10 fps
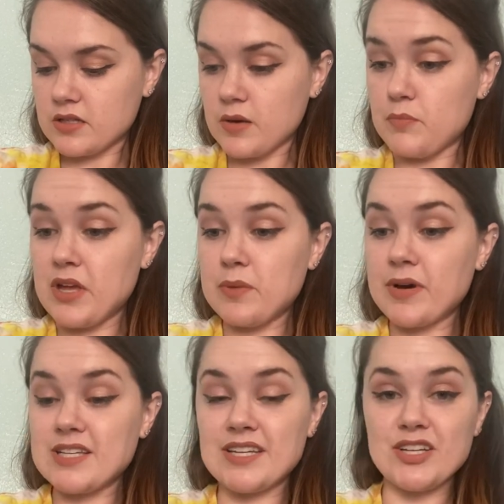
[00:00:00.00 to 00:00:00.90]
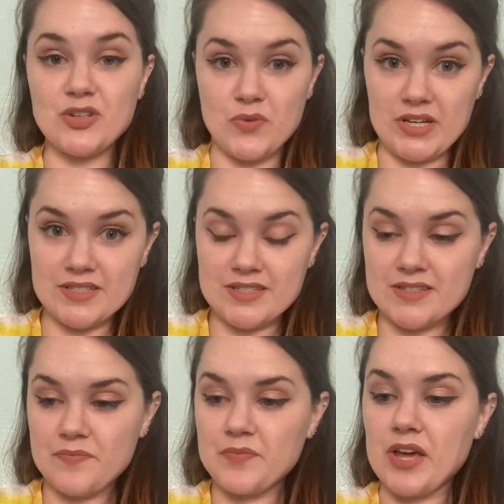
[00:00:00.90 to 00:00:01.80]
minimizing noise.
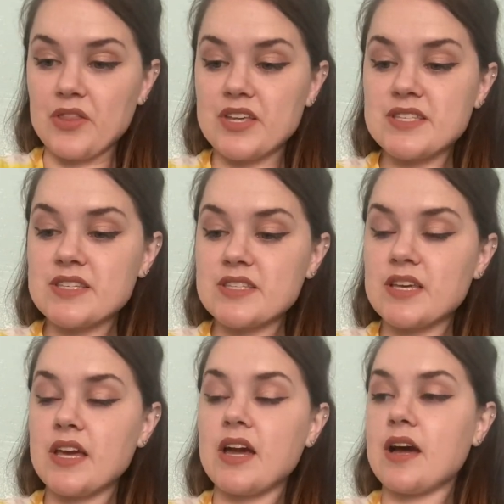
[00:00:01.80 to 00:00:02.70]
Now, this is the